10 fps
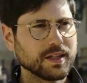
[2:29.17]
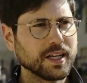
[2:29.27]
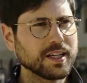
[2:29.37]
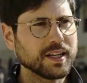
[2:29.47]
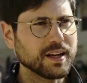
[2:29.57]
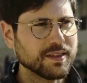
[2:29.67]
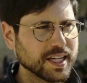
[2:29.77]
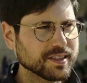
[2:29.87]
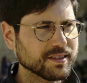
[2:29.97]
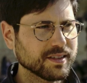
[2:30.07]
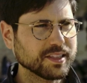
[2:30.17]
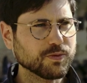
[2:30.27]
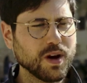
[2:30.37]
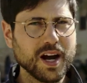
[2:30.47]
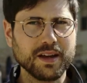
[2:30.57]
And
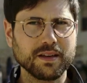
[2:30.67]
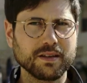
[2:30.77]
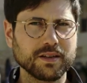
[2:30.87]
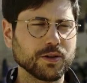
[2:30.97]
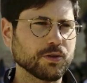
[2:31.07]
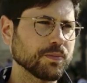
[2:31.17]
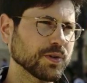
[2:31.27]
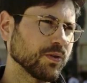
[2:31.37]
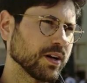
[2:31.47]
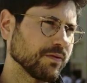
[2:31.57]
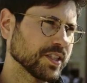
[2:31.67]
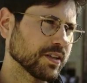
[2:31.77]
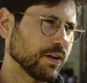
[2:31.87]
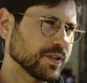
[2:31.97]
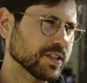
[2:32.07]
that's why, you know, crypto in and of
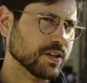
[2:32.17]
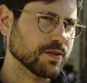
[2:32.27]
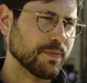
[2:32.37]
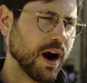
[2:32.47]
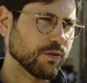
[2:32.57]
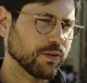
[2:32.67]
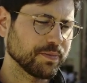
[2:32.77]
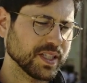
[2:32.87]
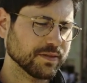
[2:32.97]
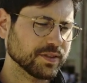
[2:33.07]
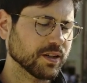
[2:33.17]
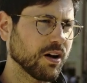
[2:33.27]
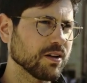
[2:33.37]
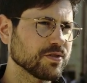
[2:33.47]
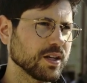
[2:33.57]
itself is such a powerful piece of
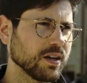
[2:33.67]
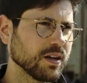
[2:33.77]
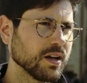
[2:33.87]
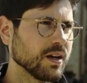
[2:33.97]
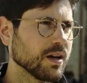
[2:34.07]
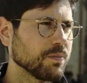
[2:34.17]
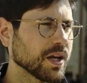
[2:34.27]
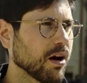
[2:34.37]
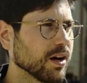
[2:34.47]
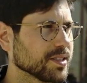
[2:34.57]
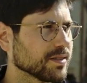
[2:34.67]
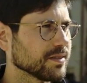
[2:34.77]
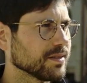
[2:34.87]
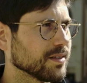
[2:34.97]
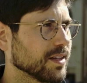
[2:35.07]
technology, because
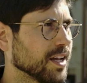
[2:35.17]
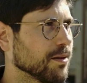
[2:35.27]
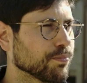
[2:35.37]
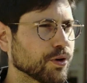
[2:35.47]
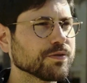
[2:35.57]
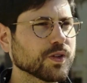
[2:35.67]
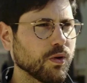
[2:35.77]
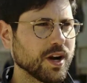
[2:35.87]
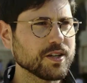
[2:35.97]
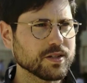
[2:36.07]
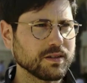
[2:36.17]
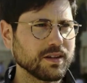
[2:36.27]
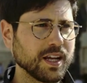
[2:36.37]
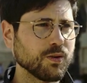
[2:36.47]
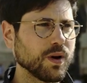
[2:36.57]
it improves coordination
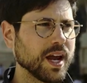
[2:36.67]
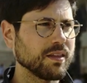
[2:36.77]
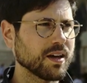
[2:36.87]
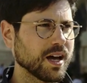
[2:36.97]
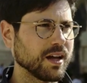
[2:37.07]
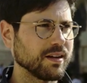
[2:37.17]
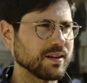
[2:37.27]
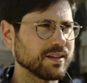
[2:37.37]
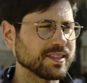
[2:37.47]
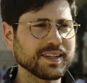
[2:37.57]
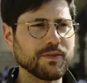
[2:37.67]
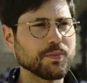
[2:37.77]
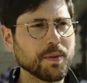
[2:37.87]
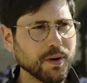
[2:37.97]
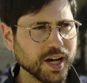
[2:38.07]
in a way that has never
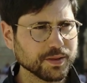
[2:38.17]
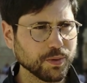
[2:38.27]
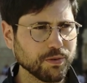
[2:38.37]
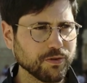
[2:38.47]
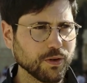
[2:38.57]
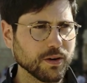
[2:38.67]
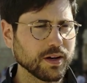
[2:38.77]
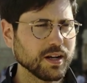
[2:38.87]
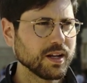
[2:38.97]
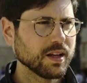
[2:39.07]
been possible before